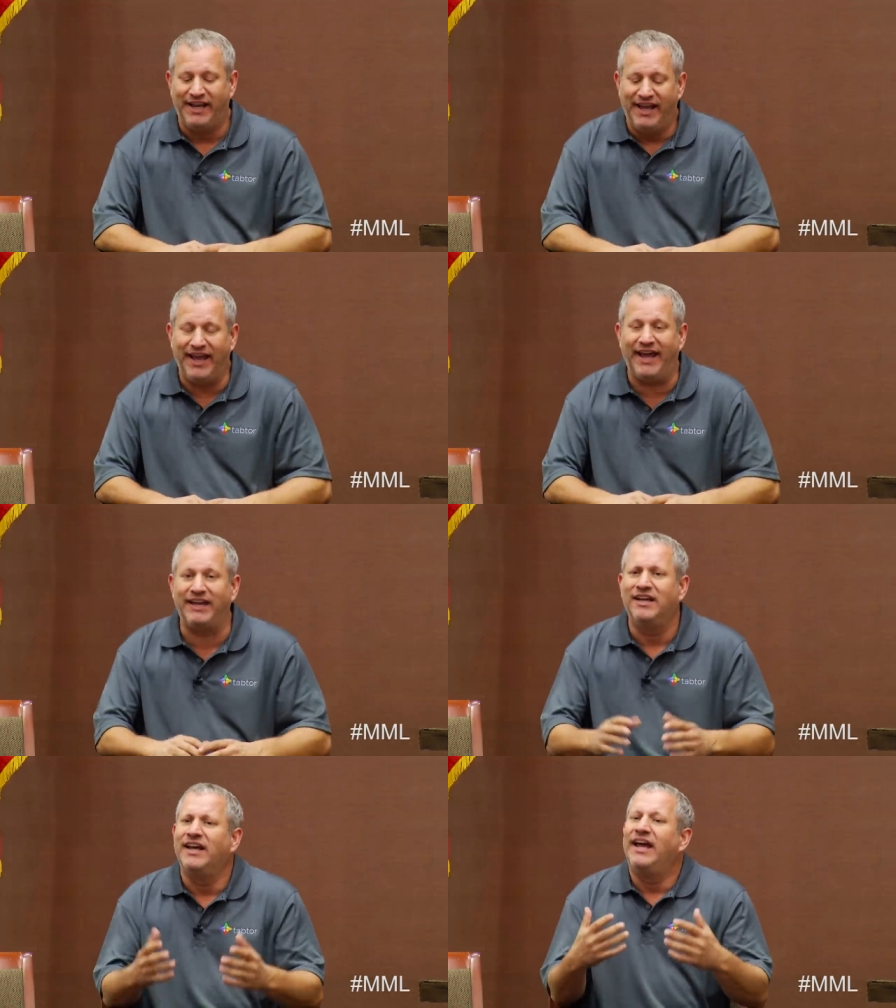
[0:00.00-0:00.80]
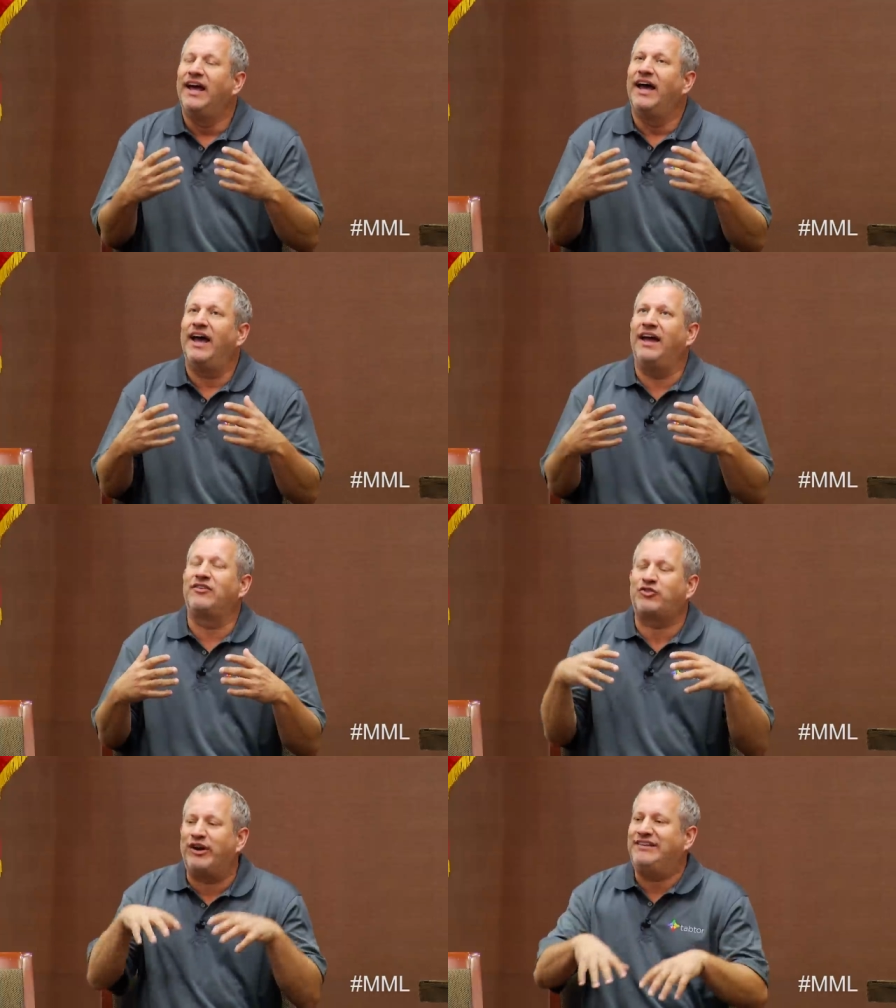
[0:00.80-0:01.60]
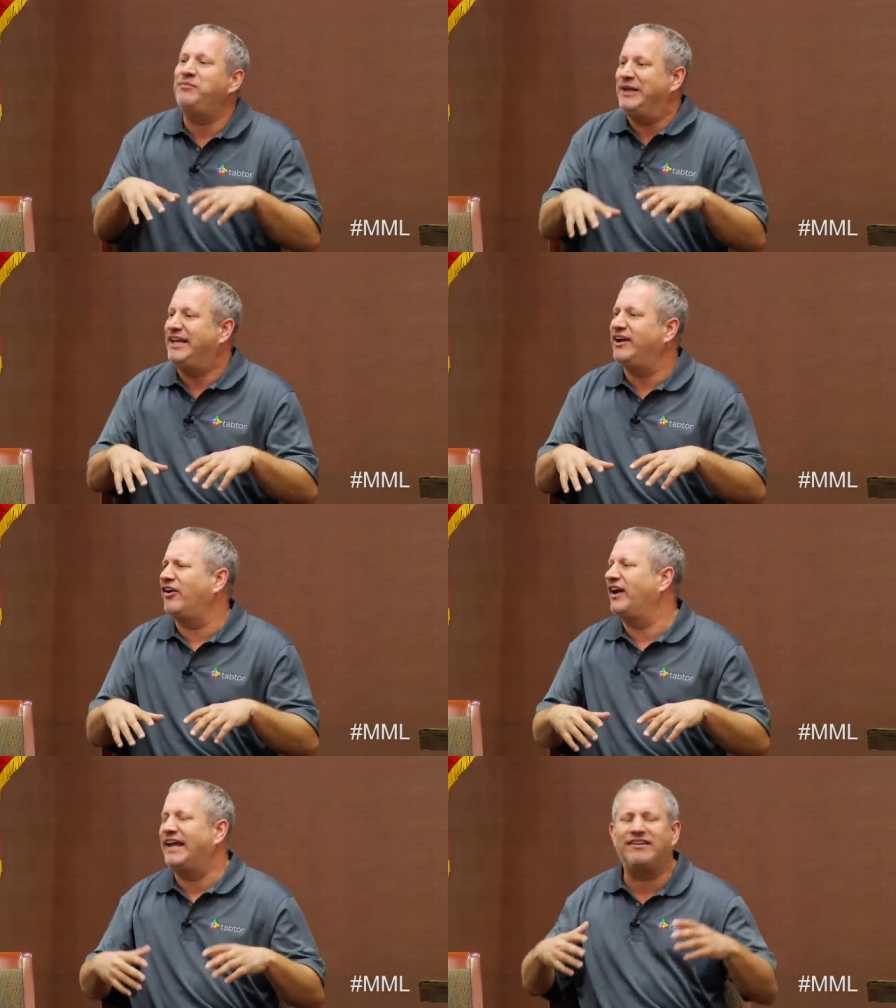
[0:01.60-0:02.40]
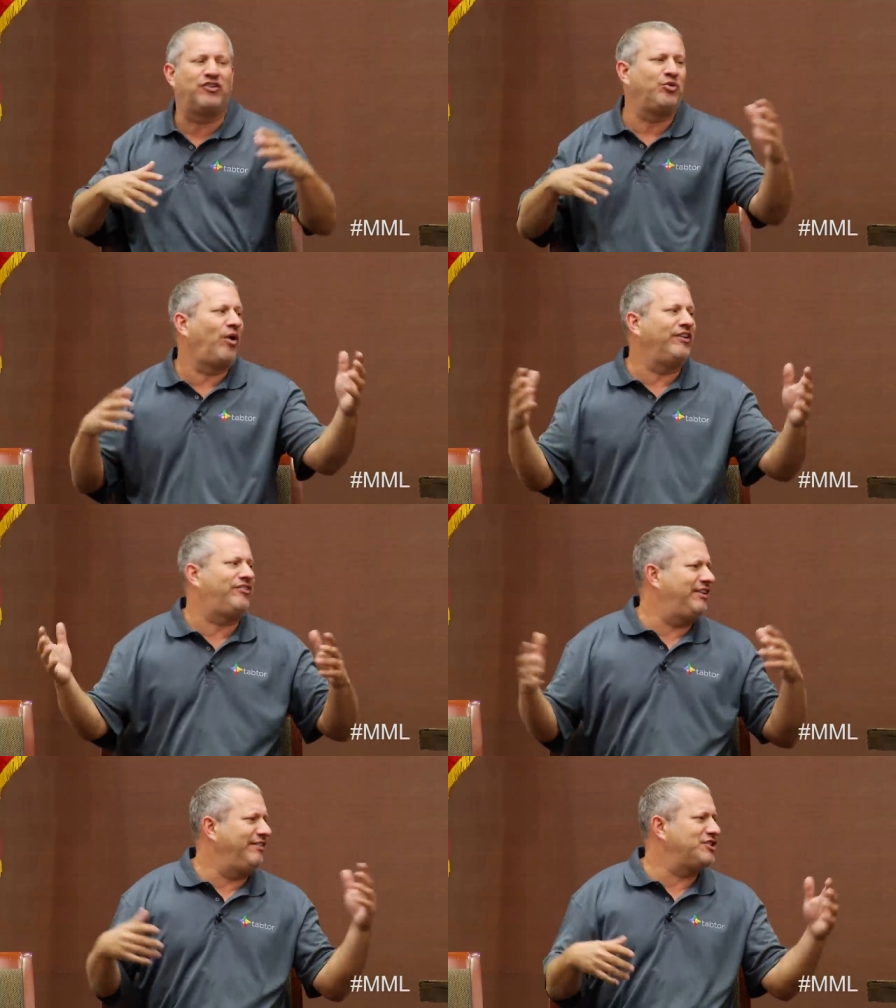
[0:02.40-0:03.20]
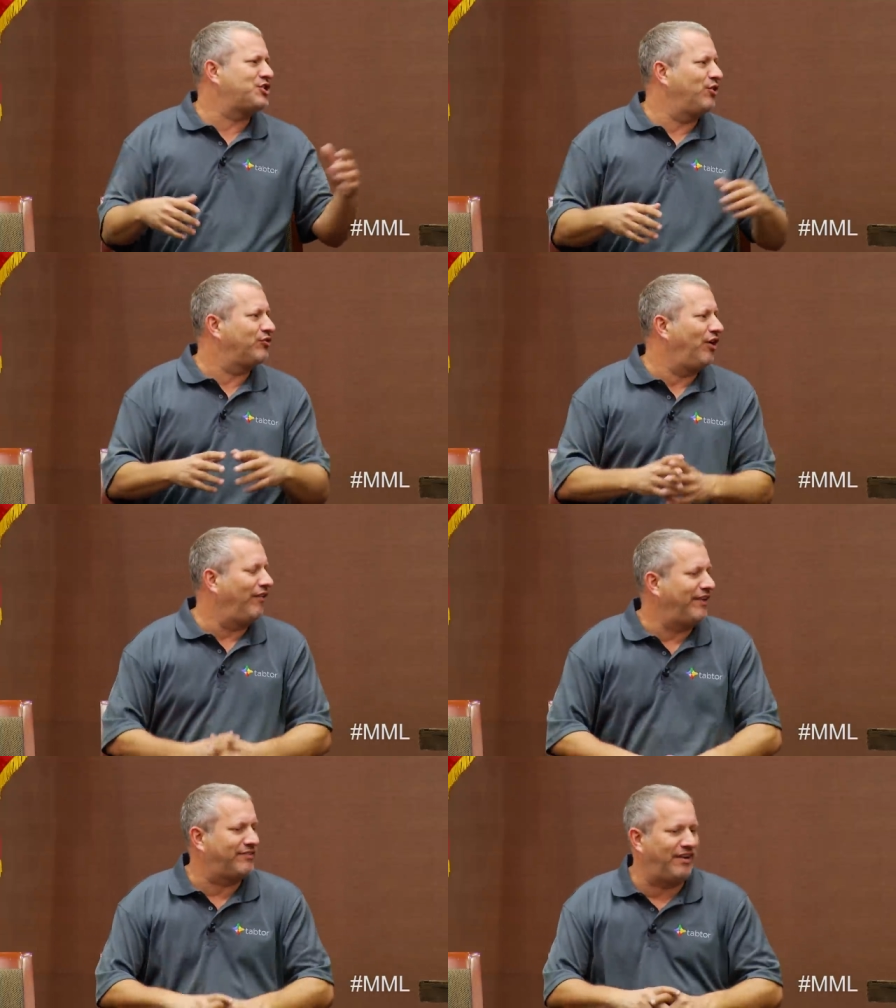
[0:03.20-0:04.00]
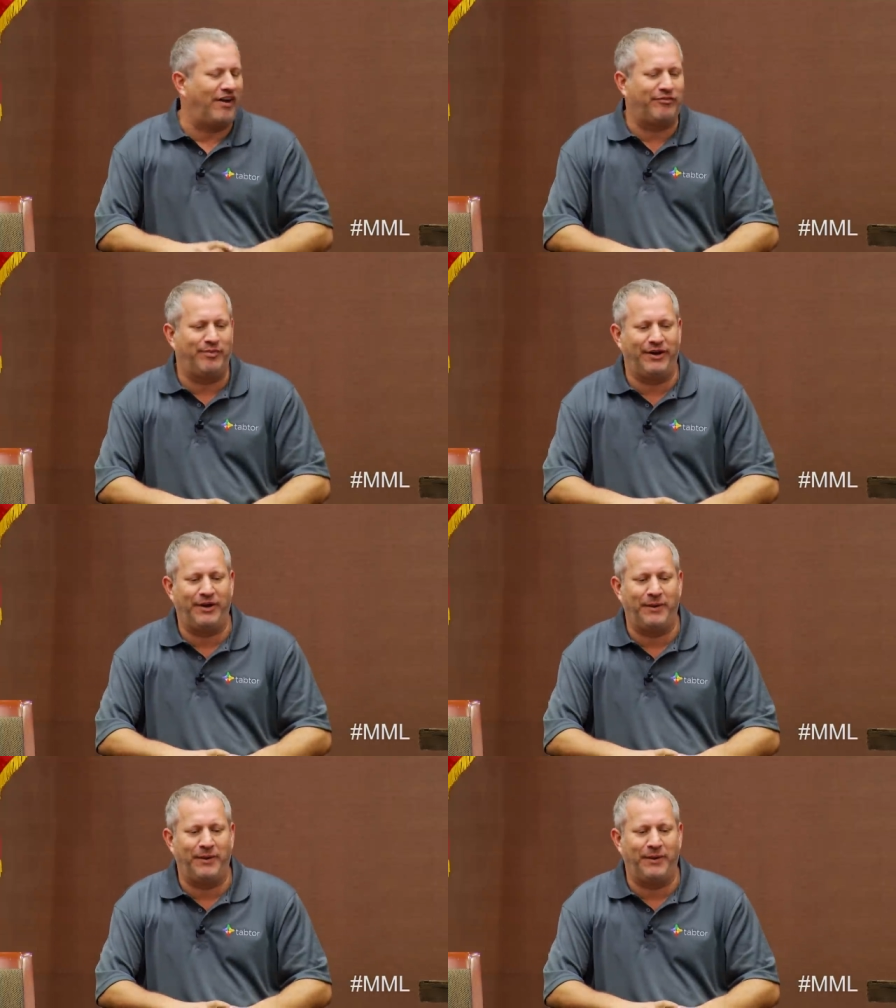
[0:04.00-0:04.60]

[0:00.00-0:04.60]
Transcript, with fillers: And it's great to be here, and I get to do all these TV shows and all that stuff, but